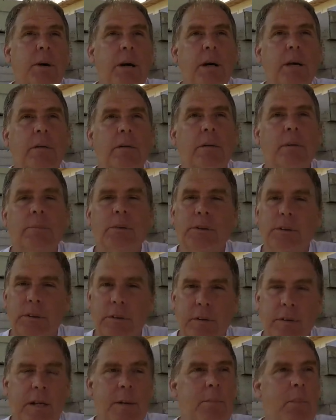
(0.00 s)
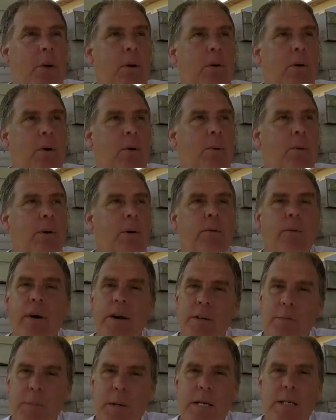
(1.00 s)
Well, I'm just keep on going and
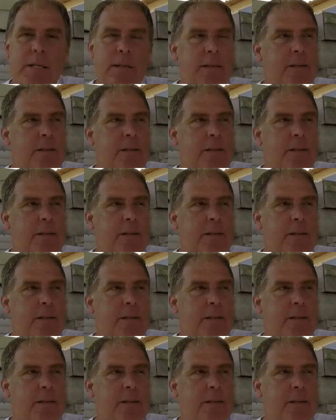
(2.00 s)
raise bees